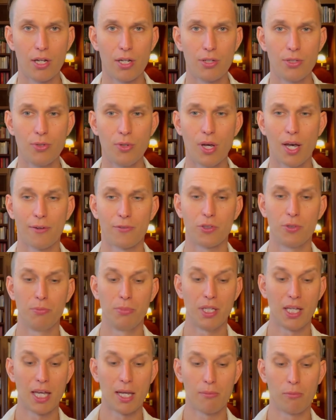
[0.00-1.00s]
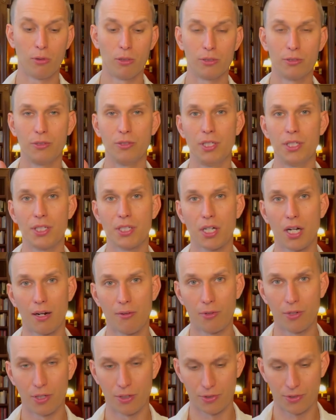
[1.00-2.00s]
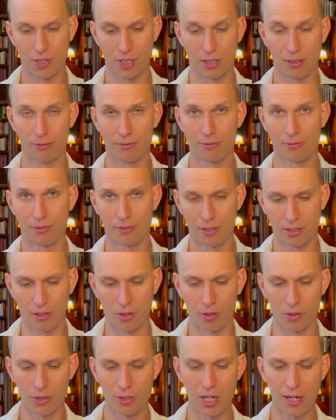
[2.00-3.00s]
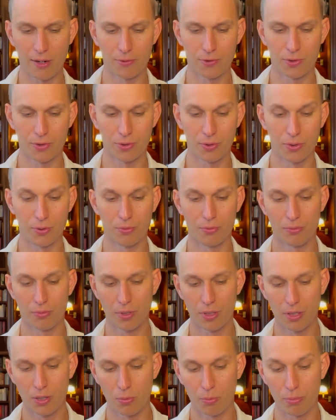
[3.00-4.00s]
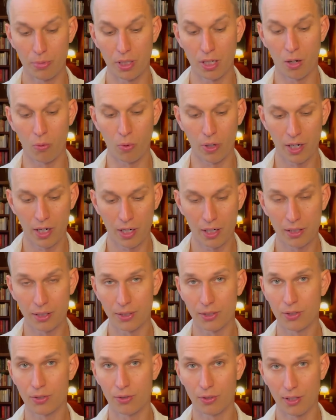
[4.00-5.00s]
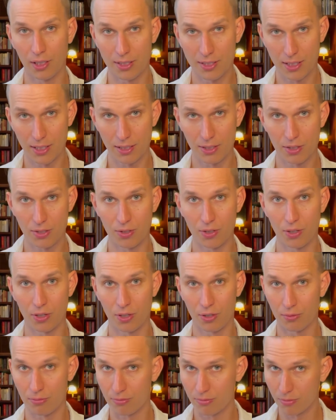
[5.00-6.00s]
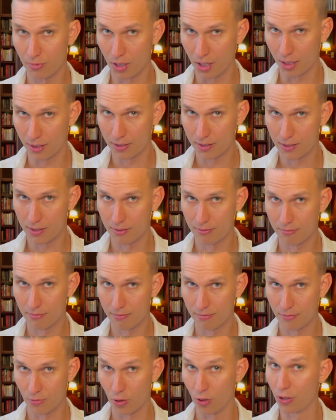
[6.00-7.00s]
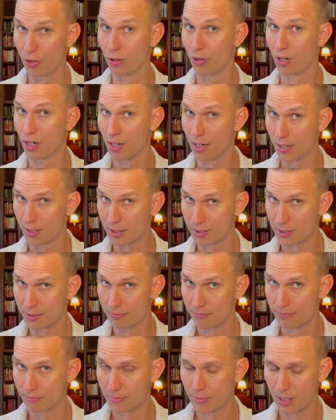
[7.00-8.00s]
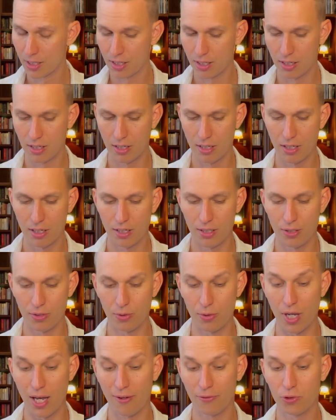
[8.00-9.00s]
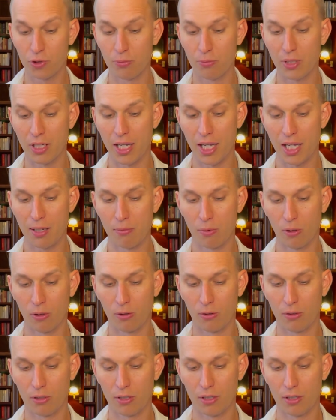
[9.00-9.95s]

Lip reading: you have to be able to discover yourself, or you have to be aware to listen to your guts or your heart. You have to be able